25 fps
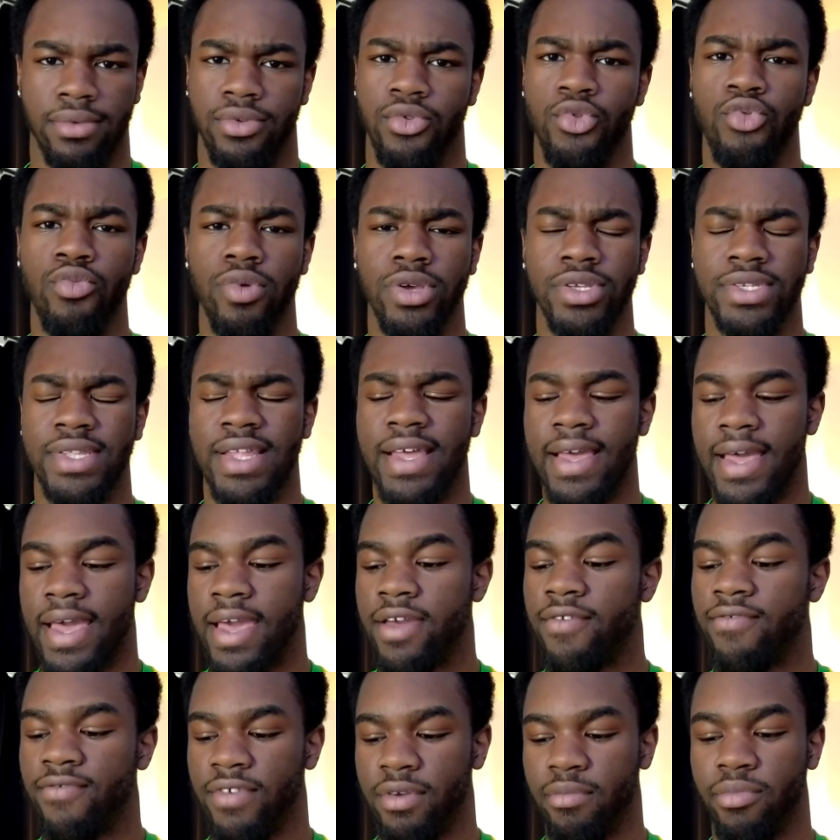almost
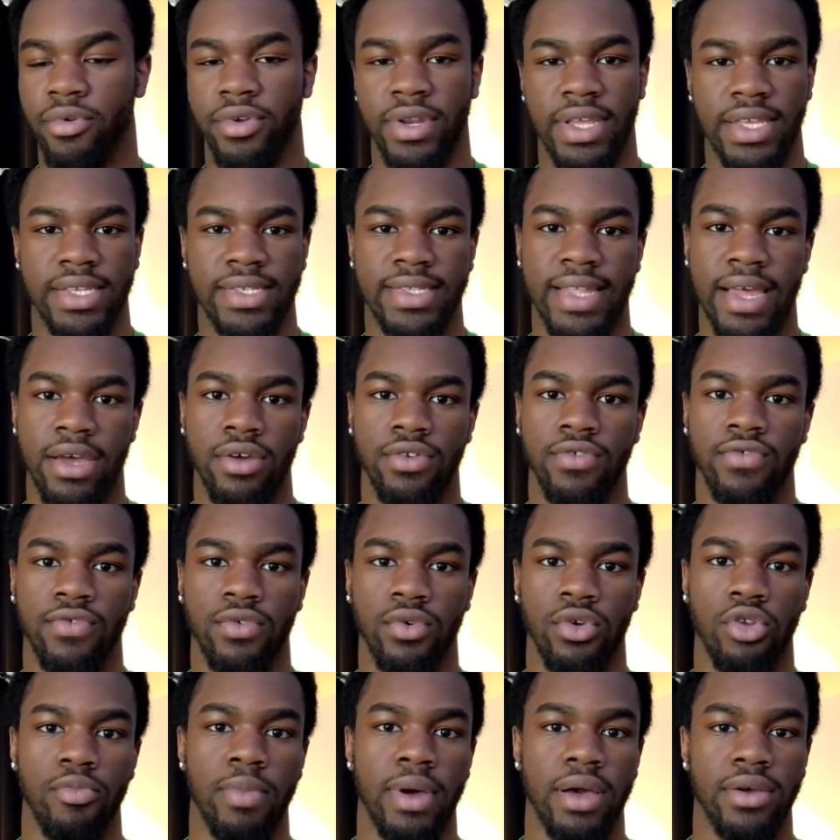everybody's
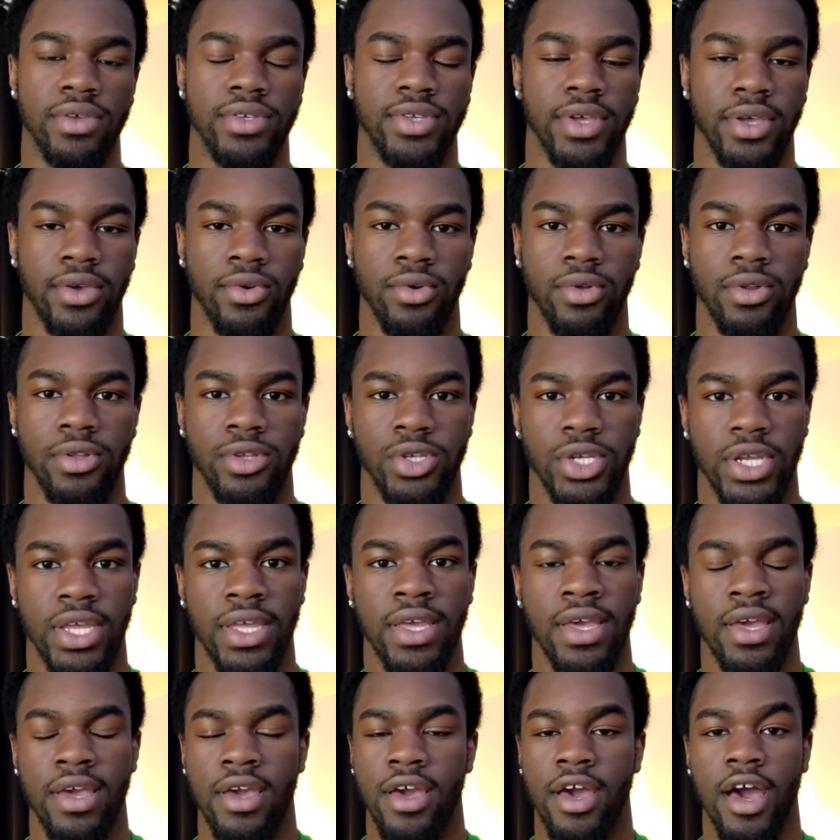downfall about psychology,